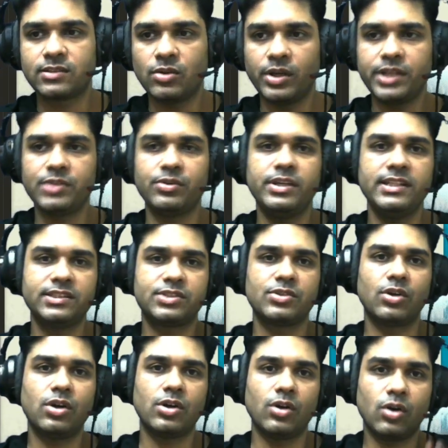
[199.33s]
going to
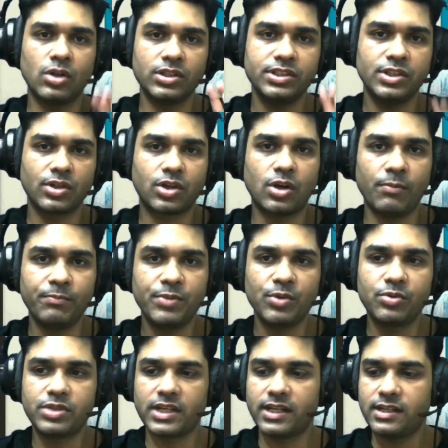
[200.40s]
install on your
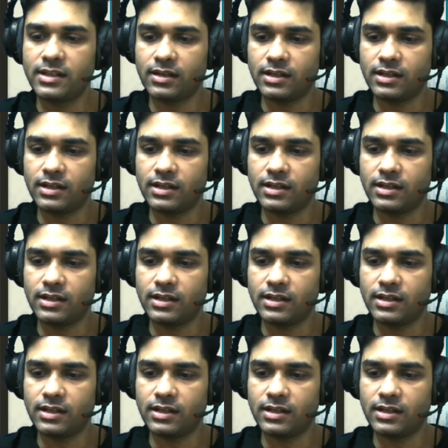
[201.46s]
computer